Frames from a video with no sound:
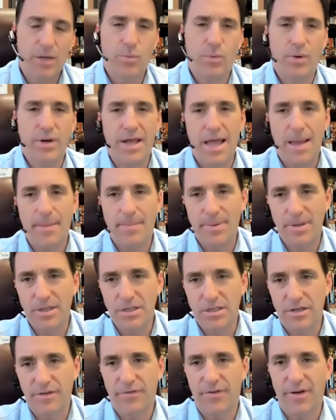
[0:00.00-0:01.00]
what
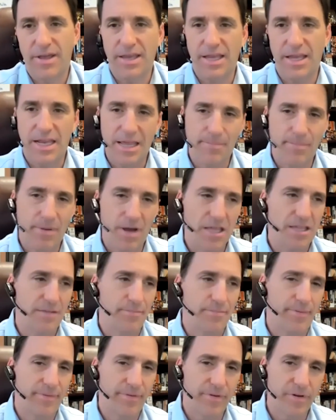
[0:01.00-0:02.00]
happens if I get hit by the
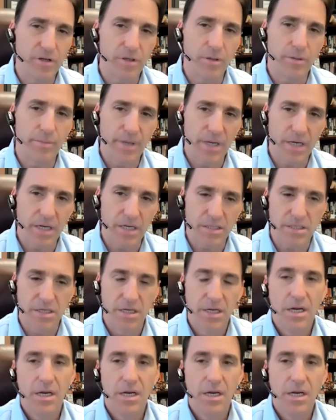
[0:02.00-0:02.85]
proverbial bus?